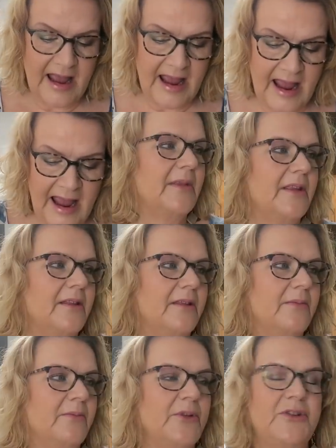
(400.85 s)
And
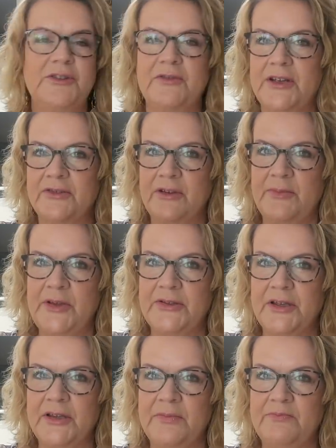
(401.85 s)
moisturiser I'm
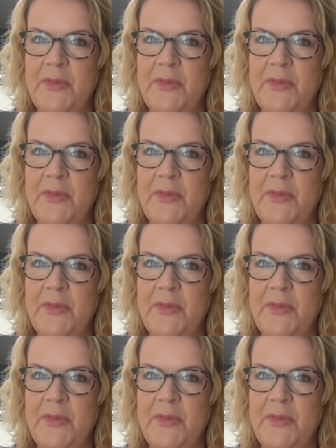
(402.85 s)
using at the